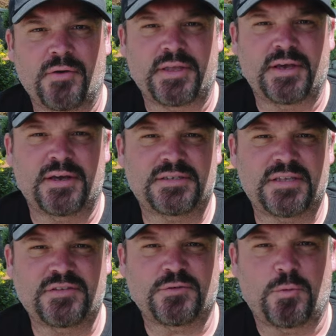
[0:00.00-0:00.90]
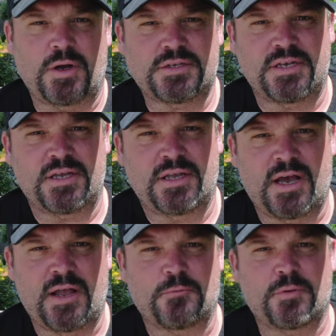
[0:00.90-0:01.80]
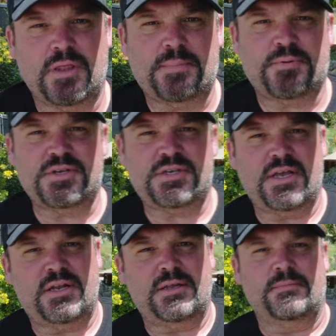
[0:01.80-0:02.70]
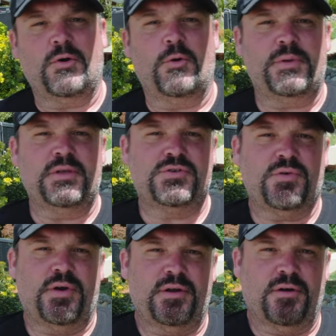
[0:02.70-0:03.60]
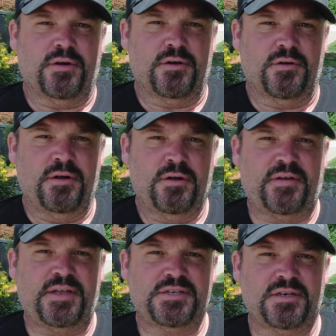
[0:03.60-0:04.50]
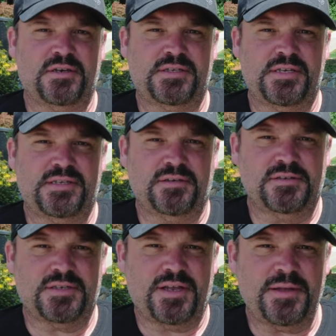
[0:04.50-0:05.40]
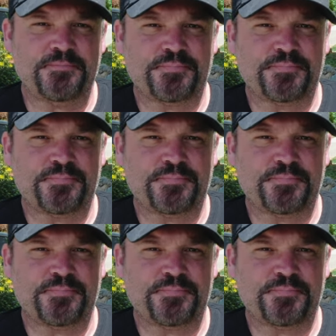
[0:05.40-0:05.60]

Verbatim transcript: Alright guys, thanks for watching. I really appreciate it. Hope you enjoyed our fascia details today.